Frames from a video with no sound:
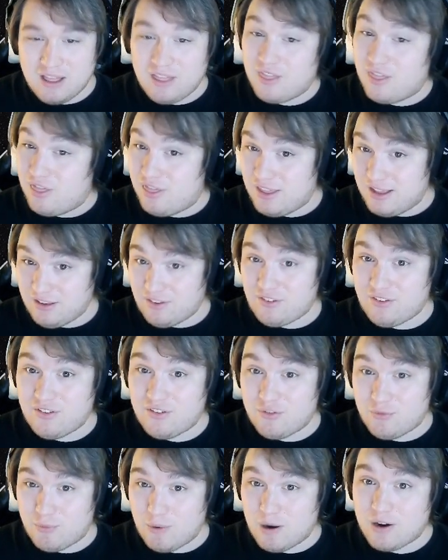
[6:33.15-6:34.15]
This
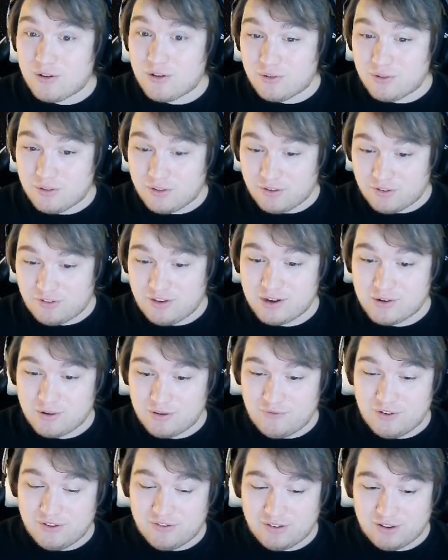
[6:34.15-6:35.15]
is where the secret
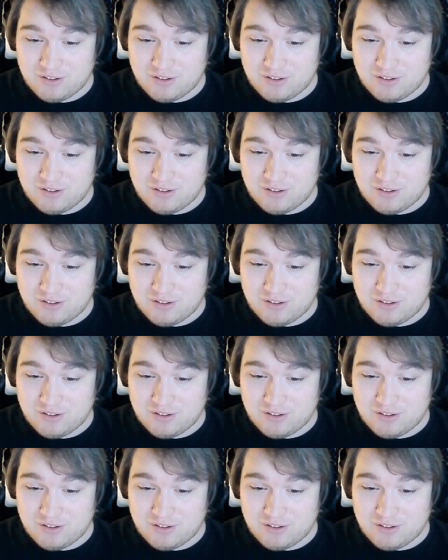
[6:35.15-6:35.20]
physics